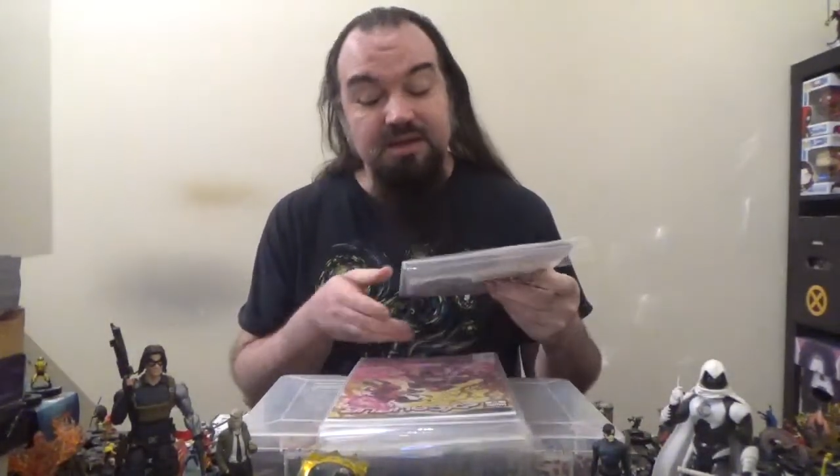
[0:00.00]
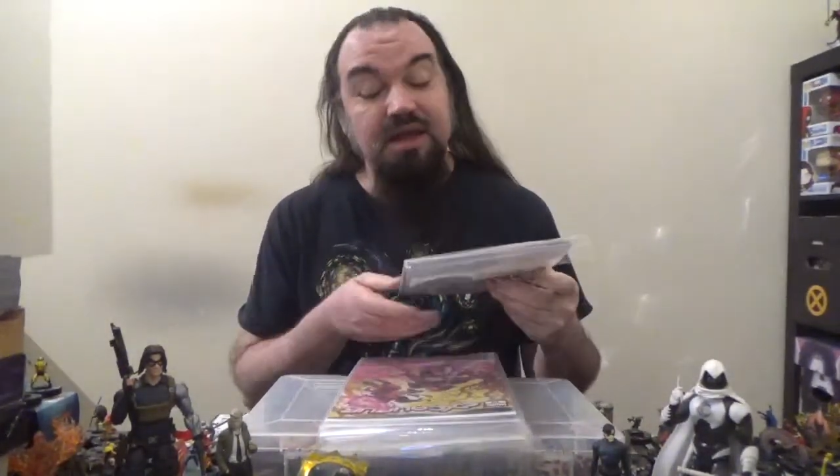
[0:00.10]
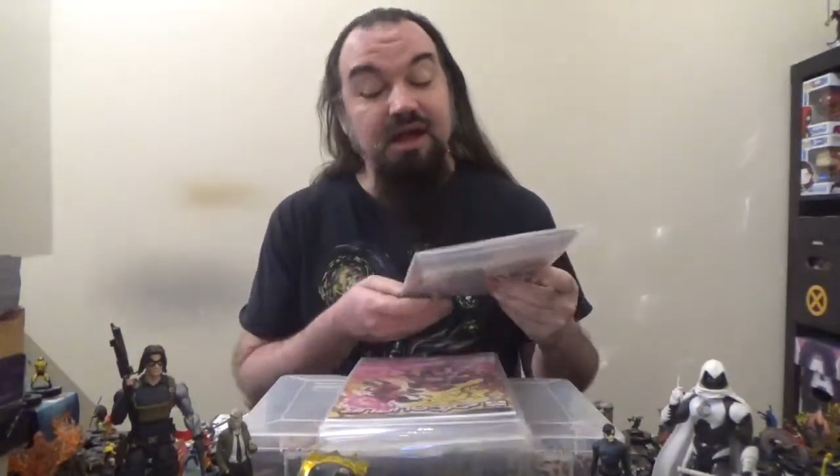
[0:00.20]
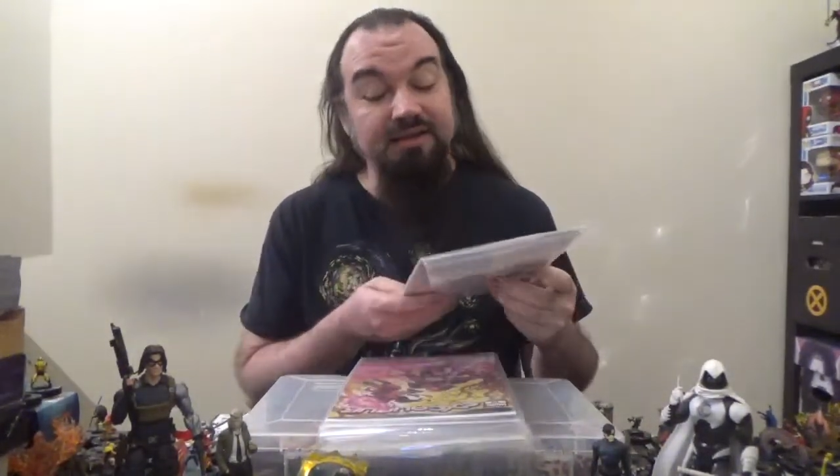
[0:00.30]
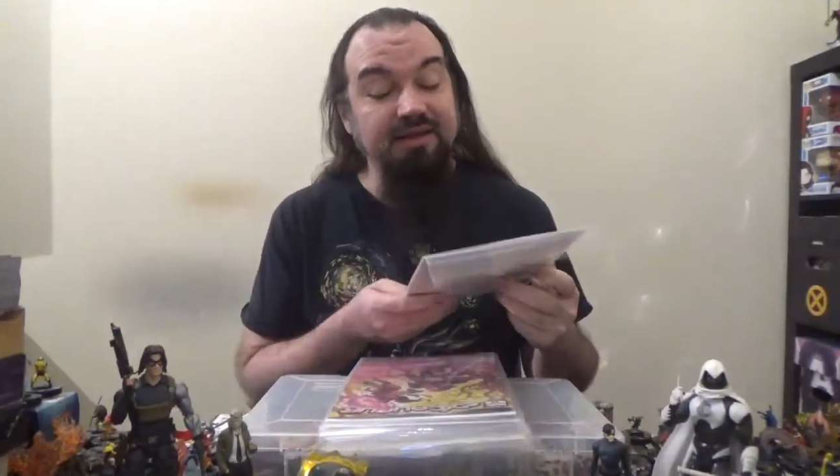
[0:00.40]

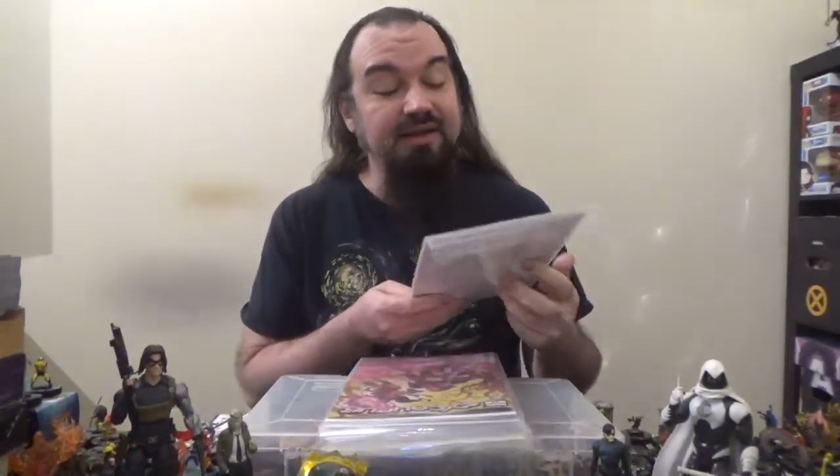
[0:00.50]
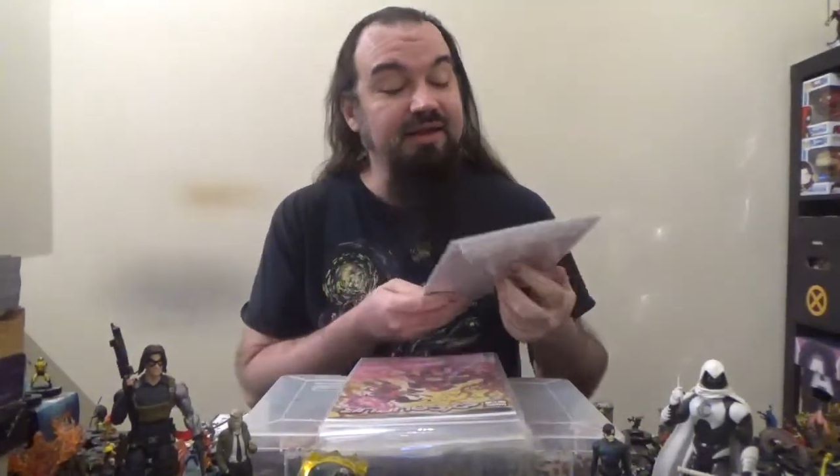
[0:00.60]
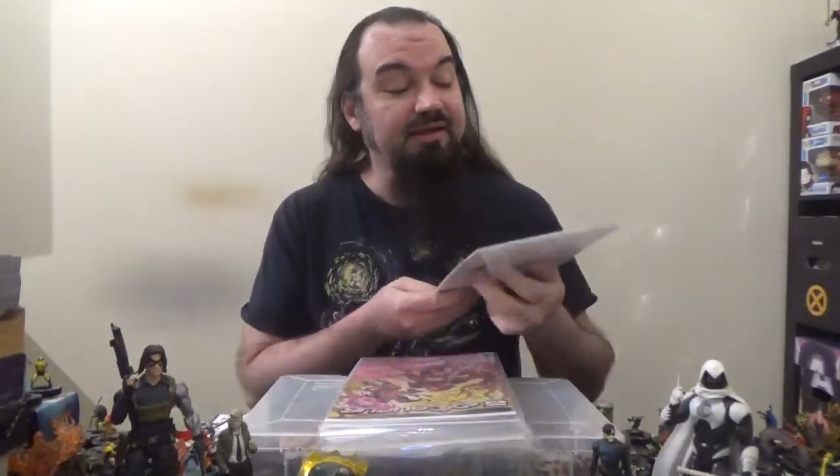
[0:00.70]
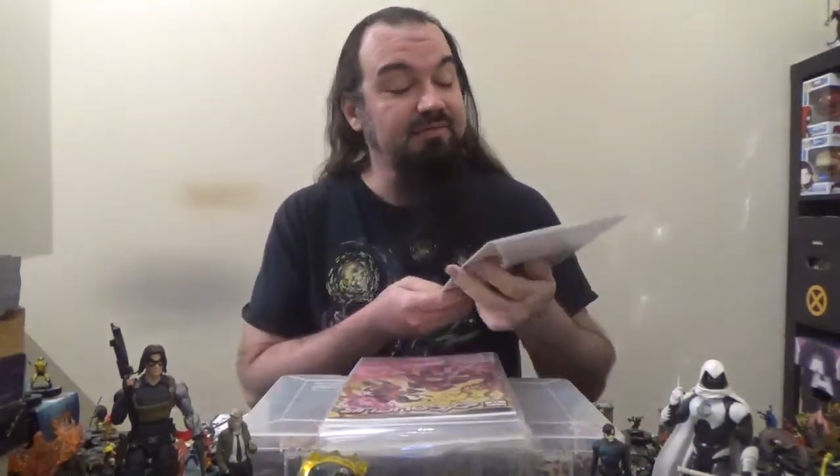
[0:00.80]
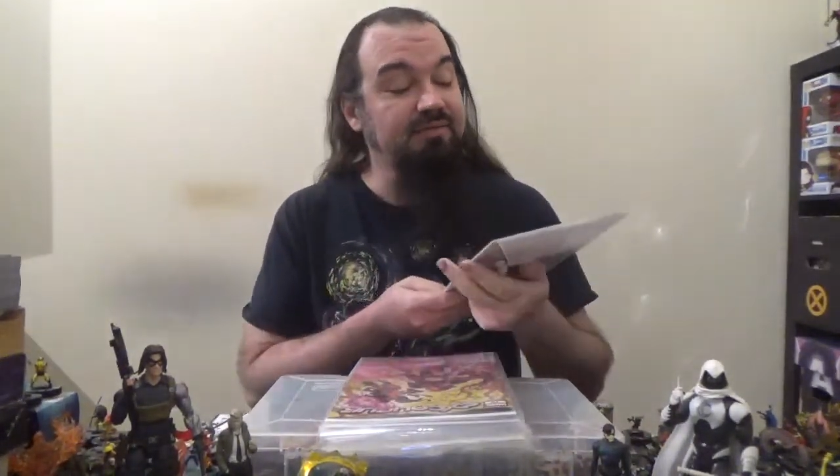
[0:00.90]
content, I
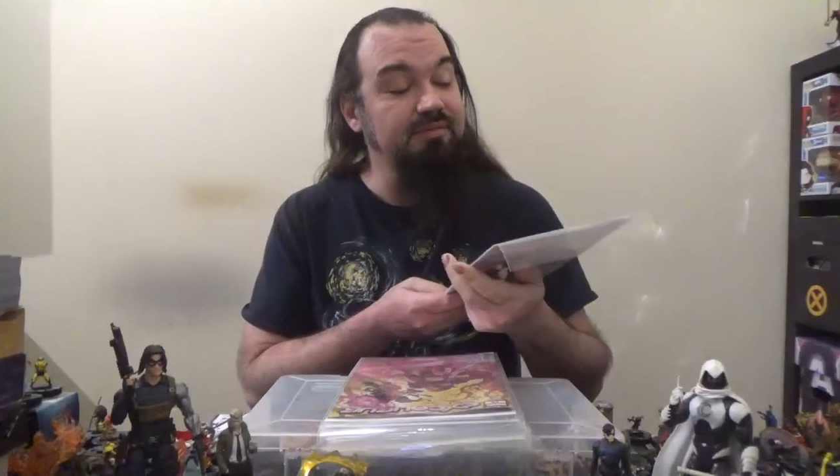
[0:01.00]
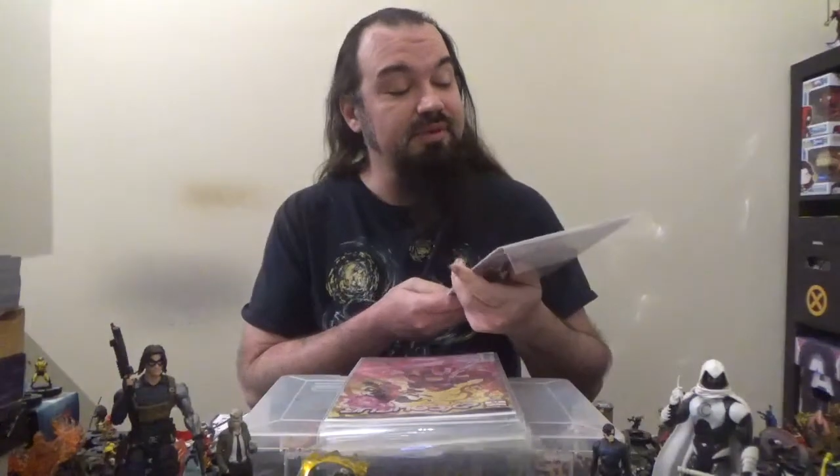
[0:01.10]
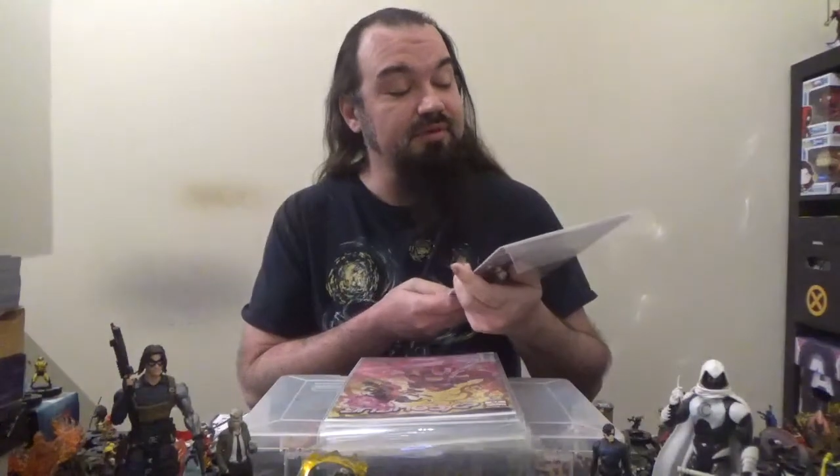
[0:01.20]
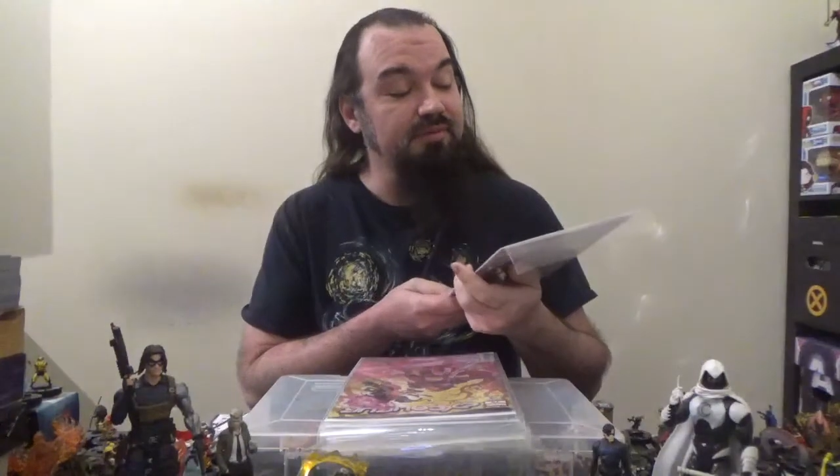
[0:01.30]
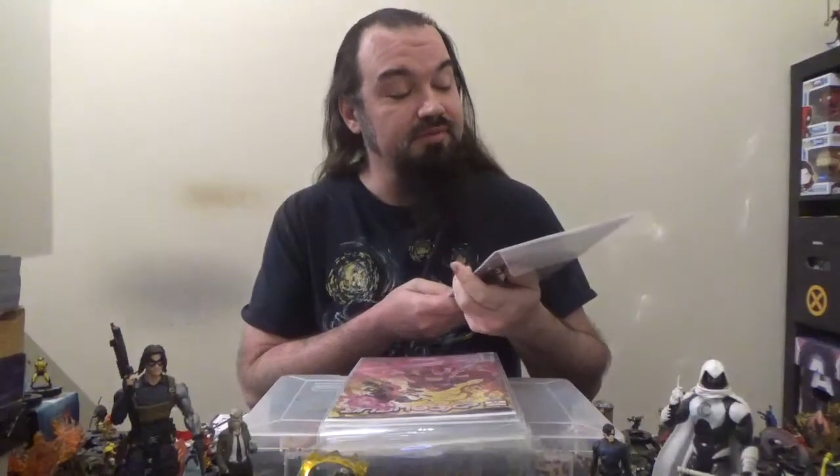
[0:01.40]
guess we're
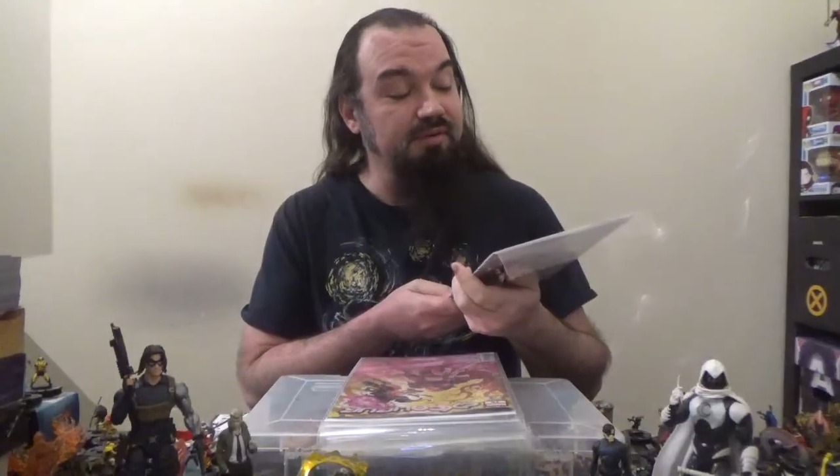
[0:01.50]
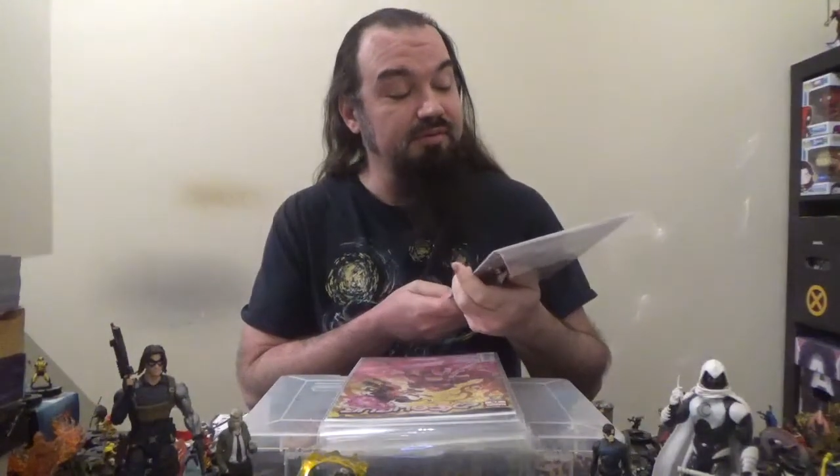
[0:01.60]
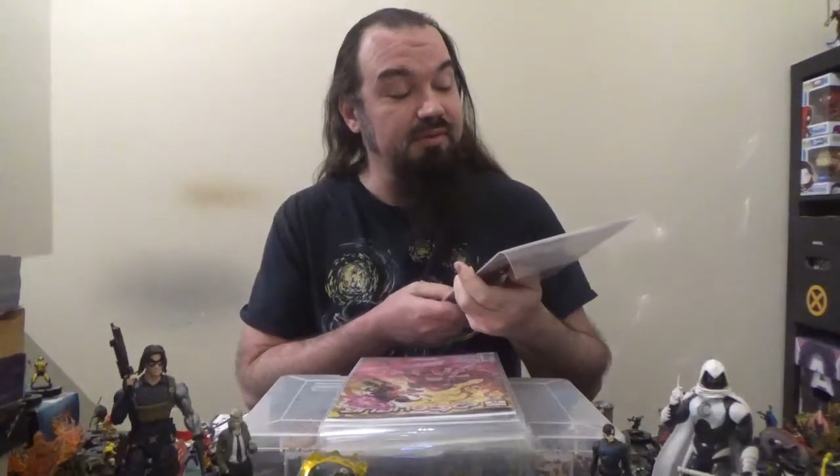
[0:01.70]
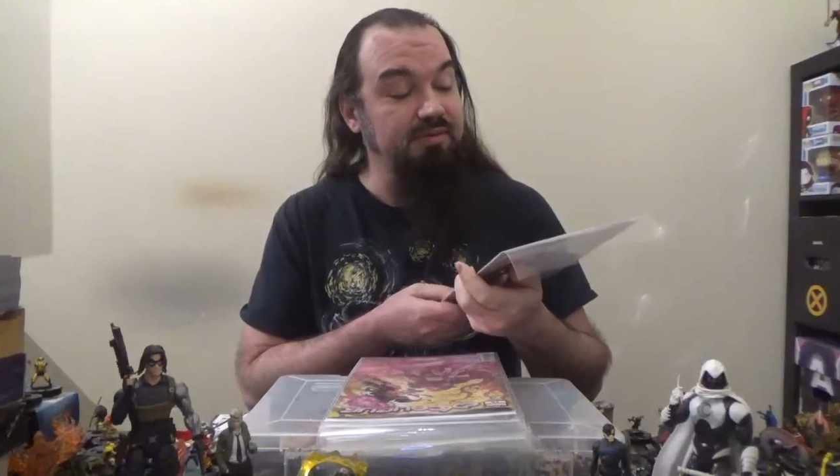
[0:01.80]
going to